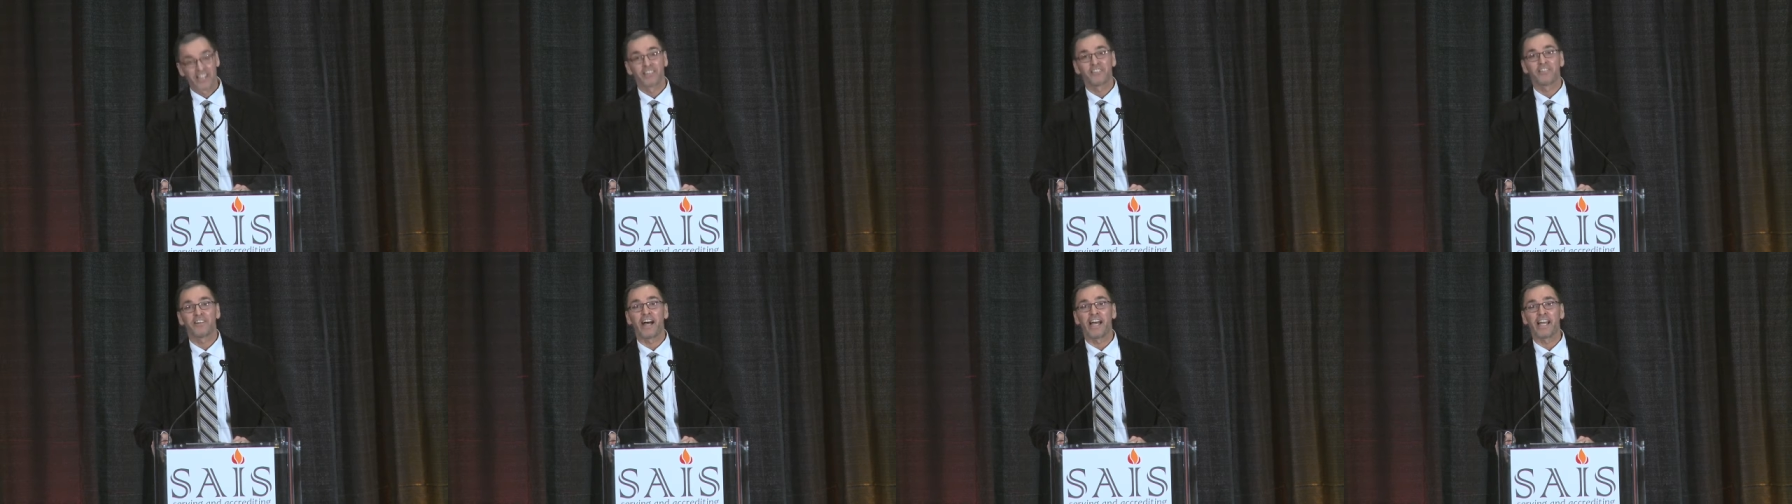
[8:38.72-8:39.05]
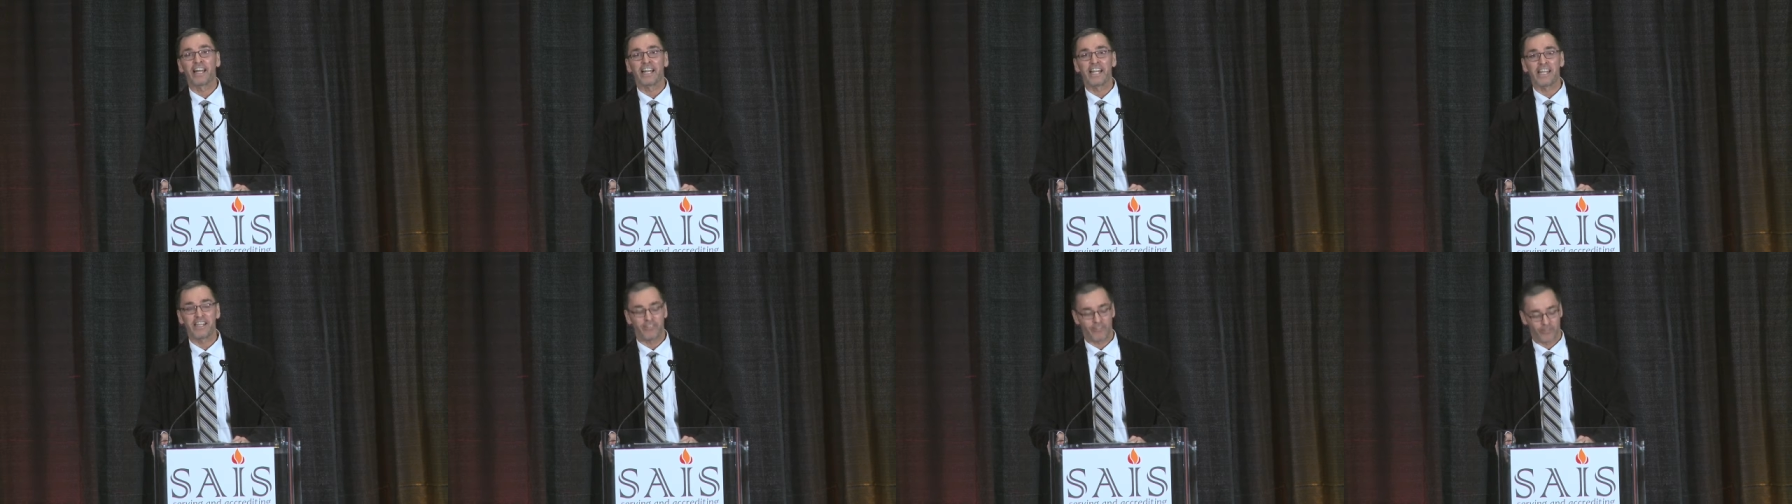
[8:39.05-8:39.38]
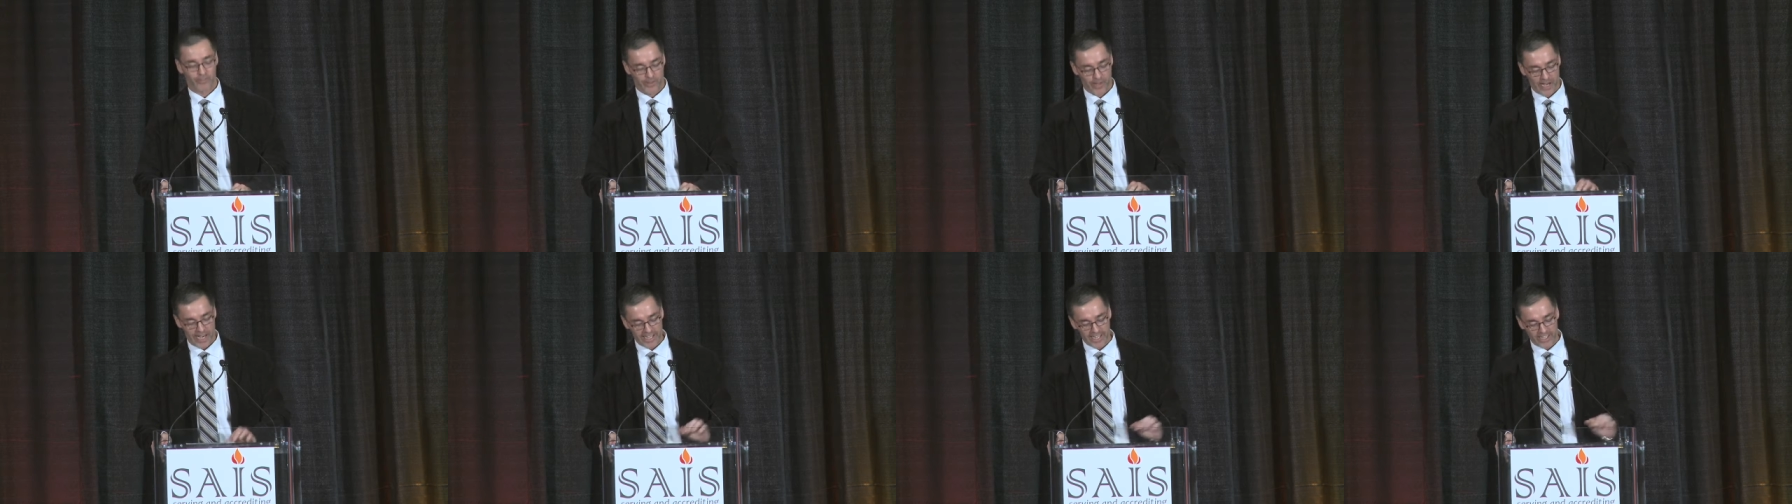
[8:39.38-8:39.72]
Finally,
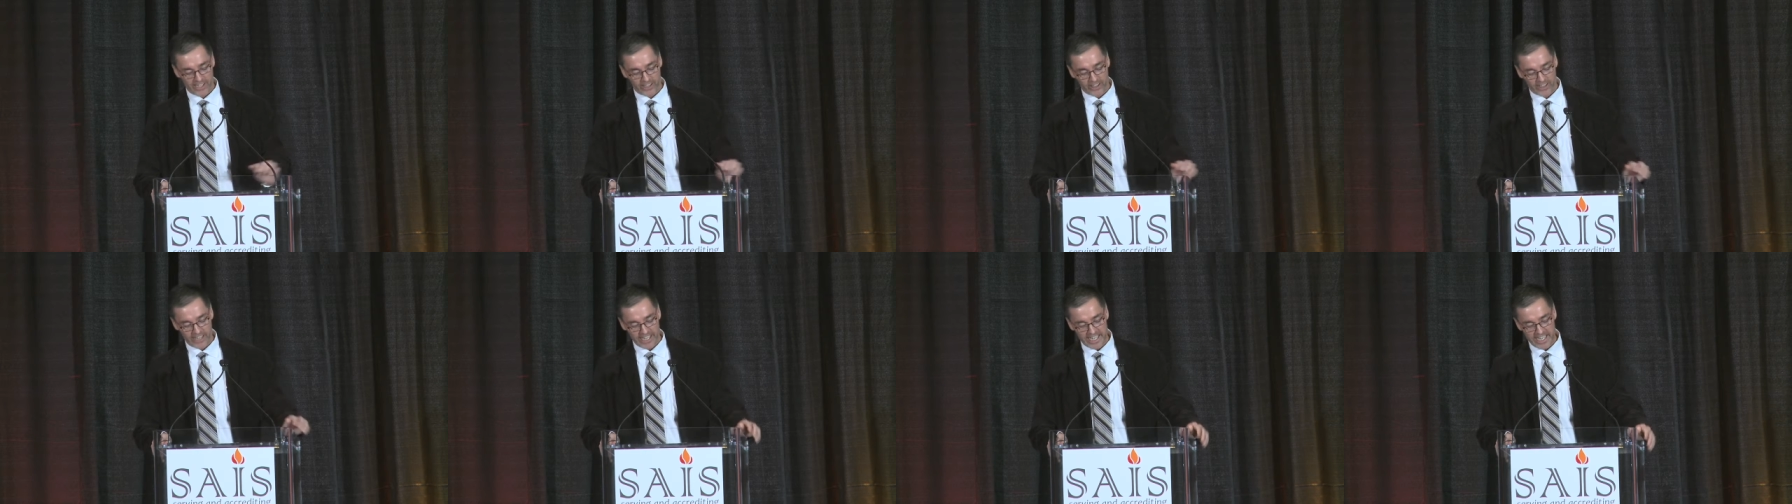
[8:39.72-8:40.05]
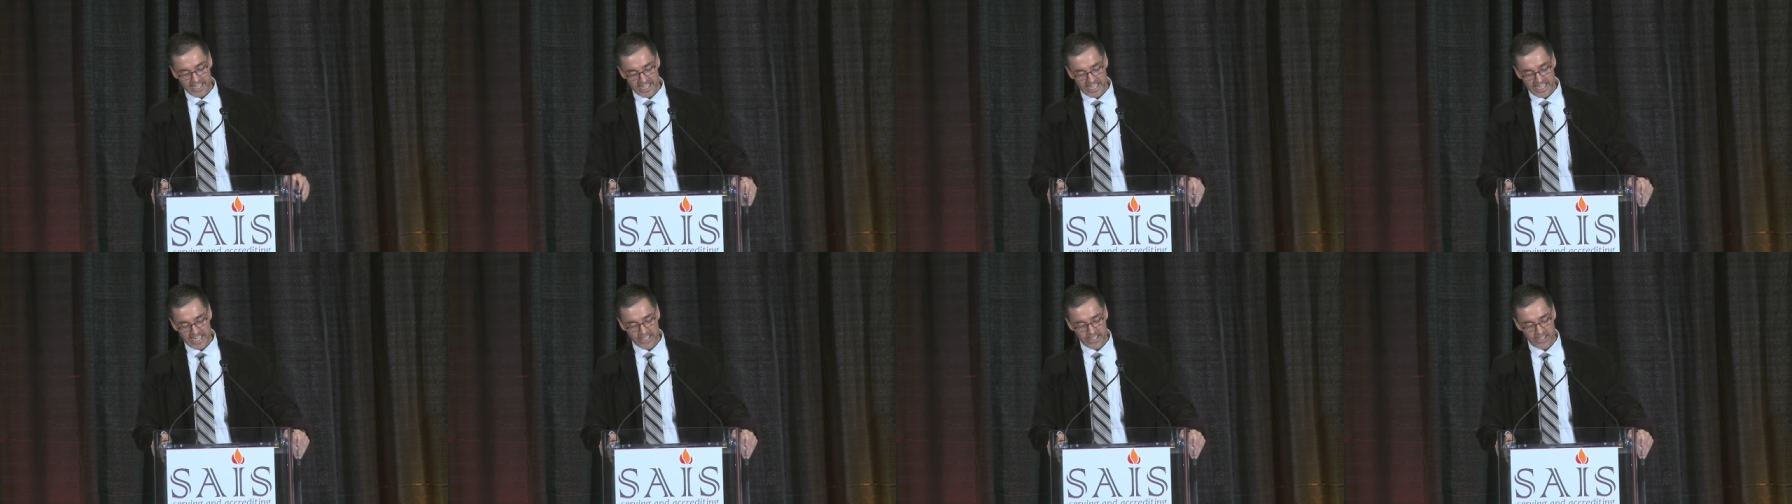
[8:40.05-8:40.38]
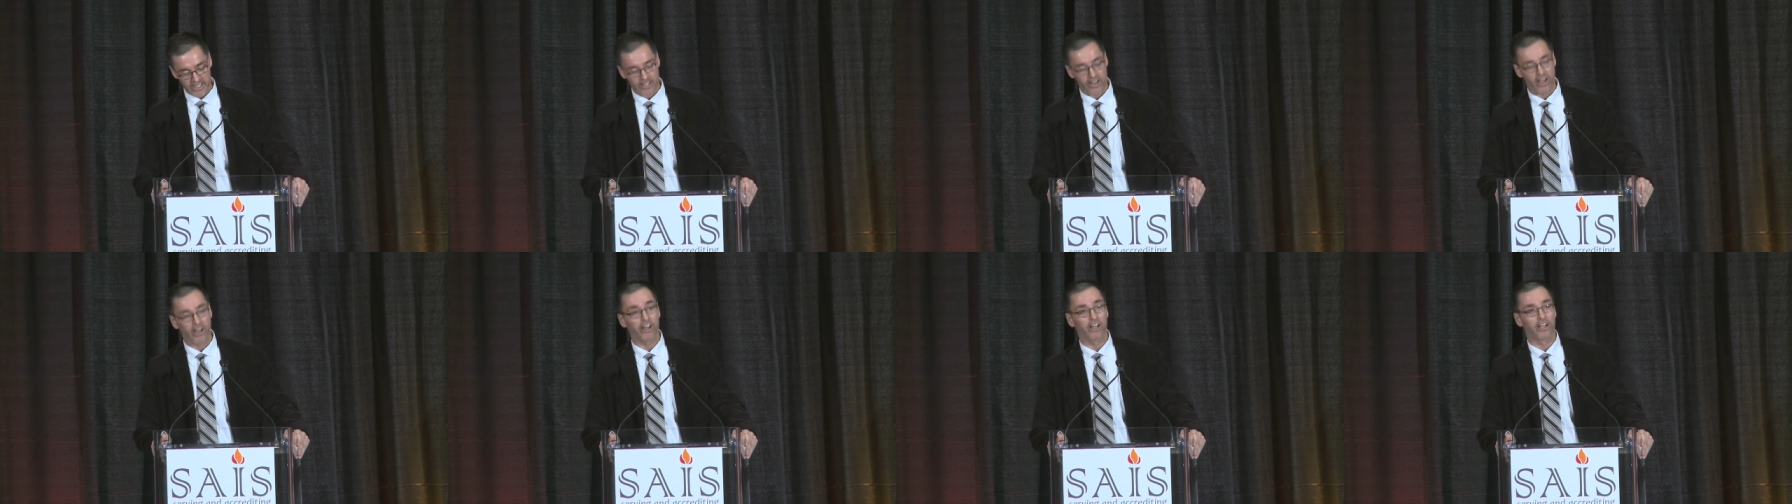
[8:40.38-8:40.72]
regularly
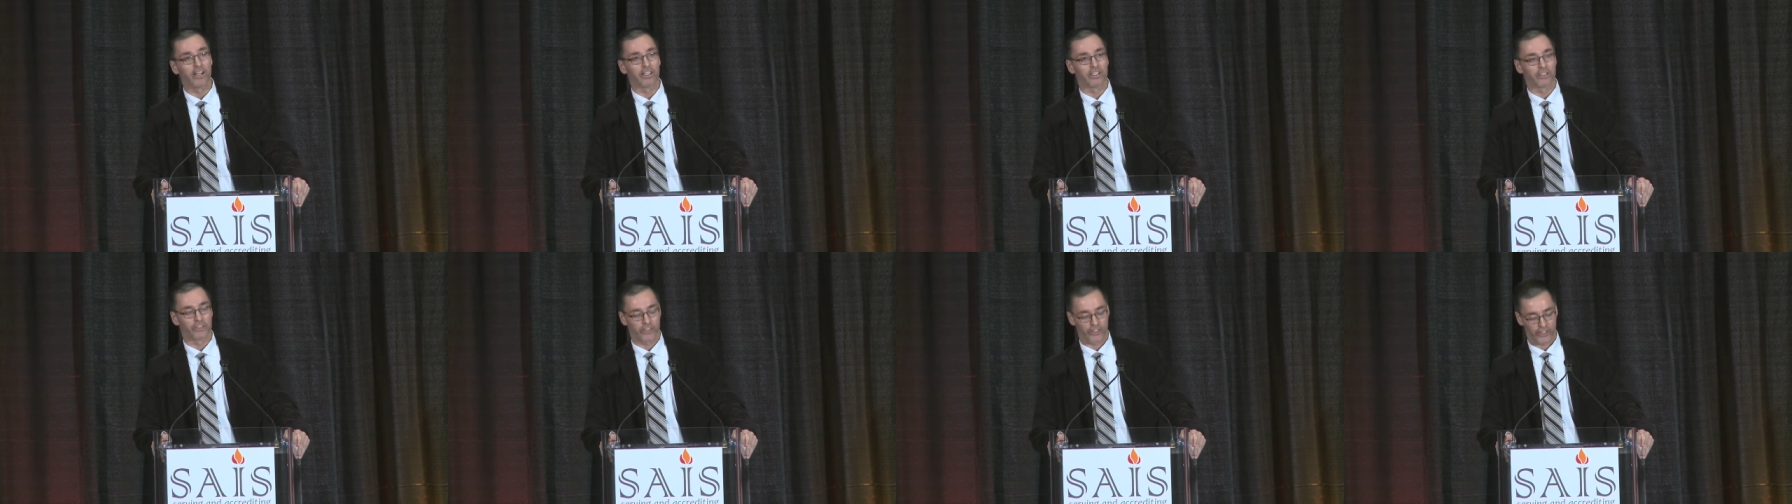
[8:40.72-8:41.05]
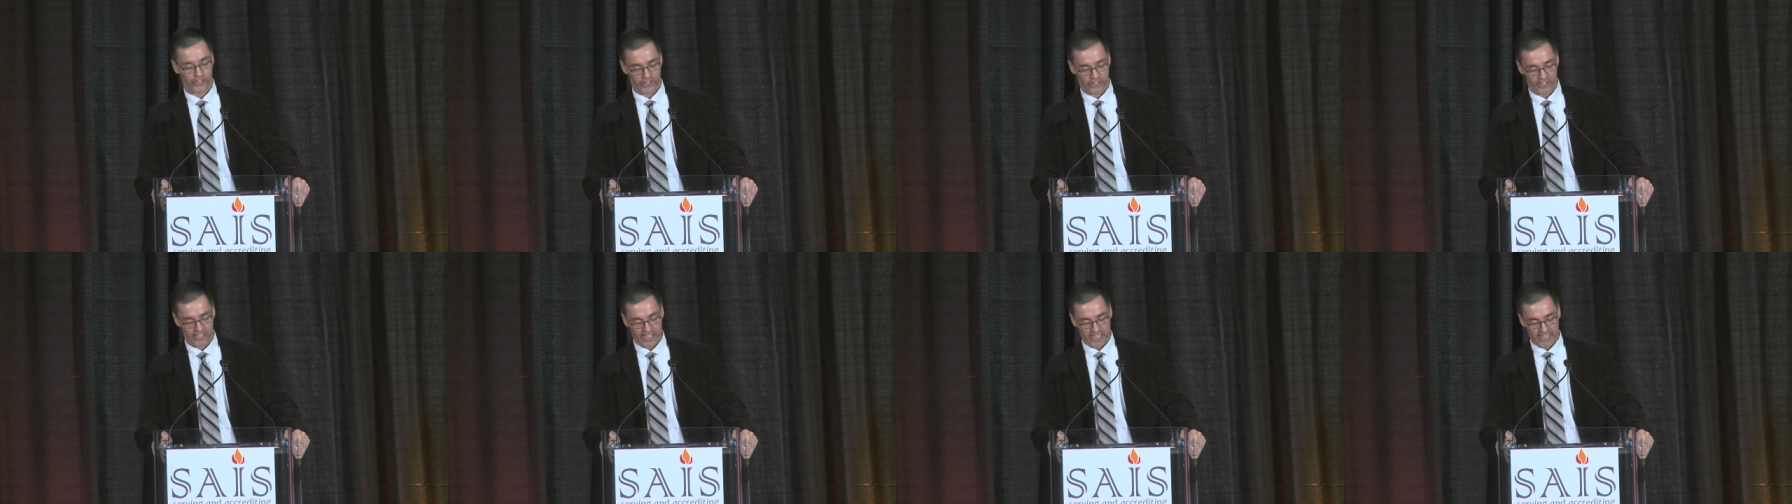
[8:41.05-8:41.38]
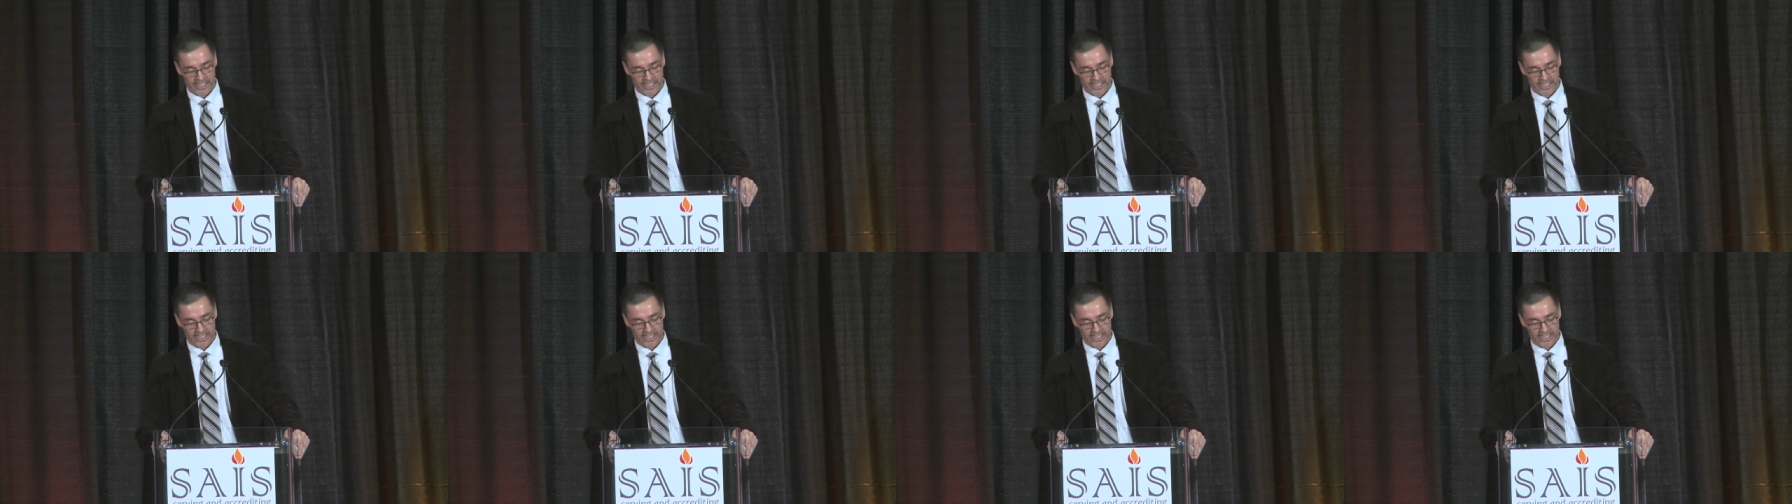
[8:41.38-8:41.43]
indulge.